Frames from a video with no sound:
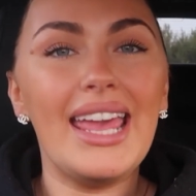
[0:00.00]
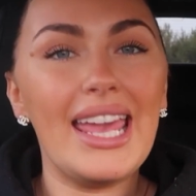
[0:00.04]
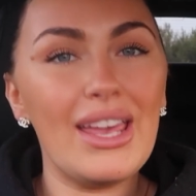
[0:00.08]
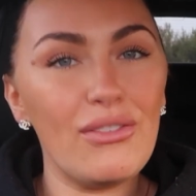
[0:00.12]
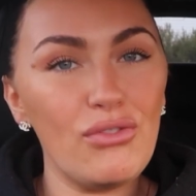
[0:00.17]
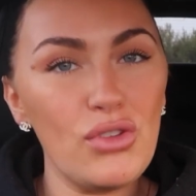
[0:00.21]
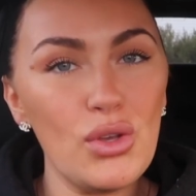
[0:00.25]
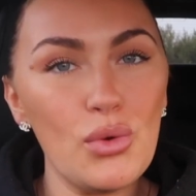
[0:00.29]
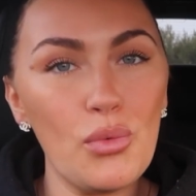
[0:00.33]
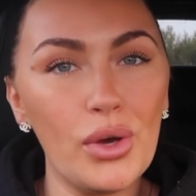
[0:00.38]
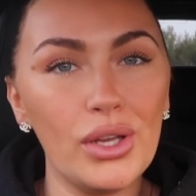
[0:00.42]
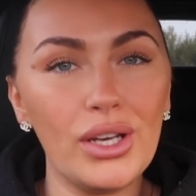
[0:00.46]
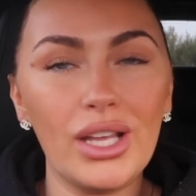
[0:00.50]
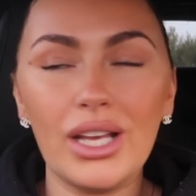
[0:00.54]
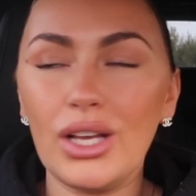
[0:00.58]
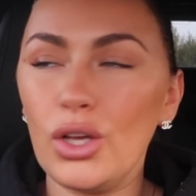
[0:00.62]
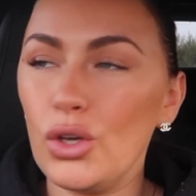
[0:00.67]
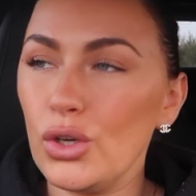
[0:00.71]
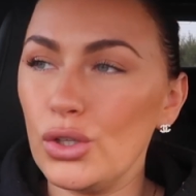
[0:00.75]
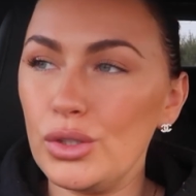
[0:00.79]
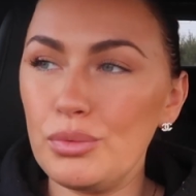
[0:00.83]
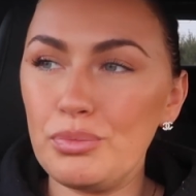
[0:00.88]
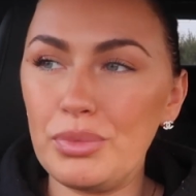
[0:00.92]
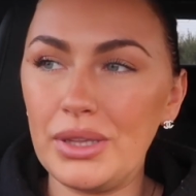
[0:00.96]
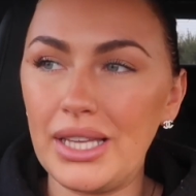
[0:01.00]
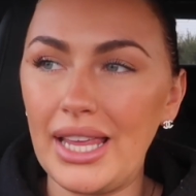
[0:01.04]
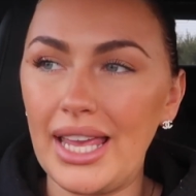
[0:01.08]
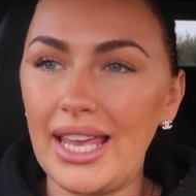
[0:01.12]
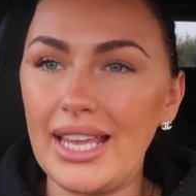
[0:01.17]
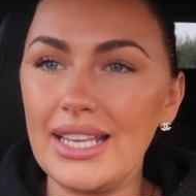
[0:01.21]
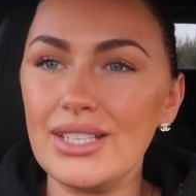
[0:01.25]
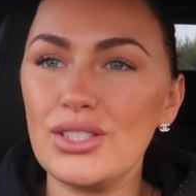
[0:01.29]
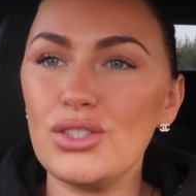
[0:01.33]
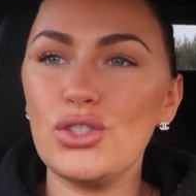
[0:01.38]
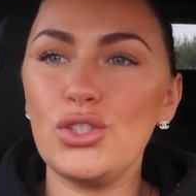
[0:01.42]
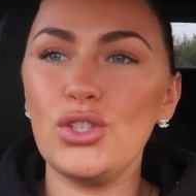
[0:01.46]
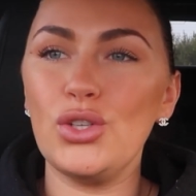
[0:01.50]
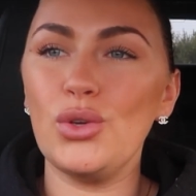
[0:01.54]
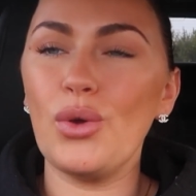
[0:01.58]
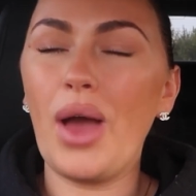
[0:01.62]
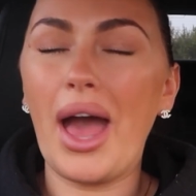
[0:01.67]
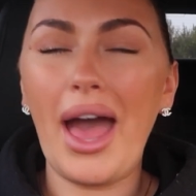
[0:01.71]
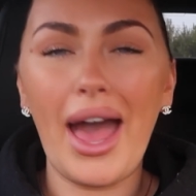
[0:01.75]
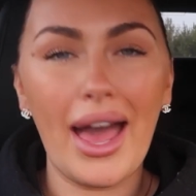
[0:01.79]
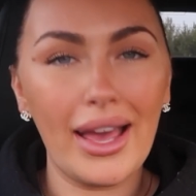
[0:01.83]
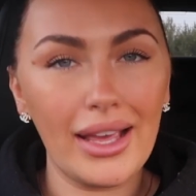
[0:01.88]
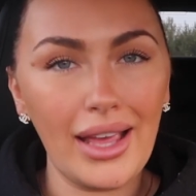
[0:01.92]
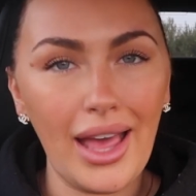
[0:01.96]
If you want a good place to
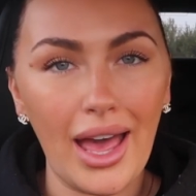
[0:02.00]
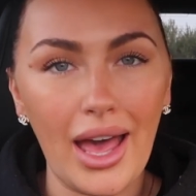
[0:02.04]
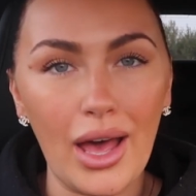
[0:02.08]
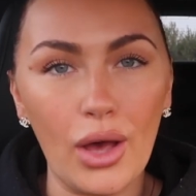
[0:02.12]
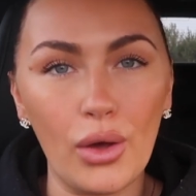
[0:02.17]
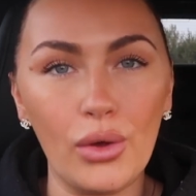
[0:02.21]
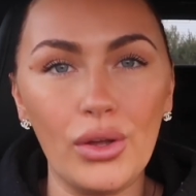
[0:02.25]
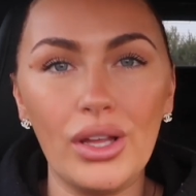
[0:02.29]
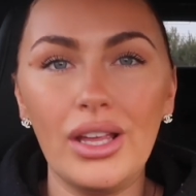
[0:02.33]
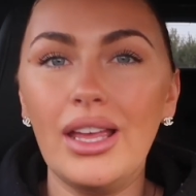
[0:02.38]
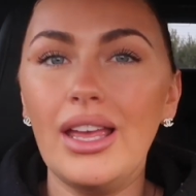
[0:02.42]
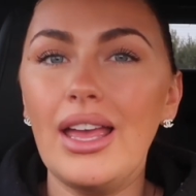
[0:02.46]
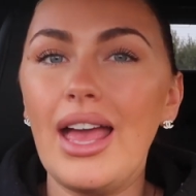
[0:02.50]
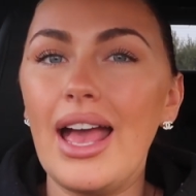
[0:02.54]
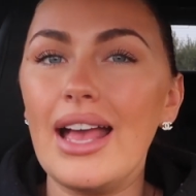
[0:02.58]
hang out,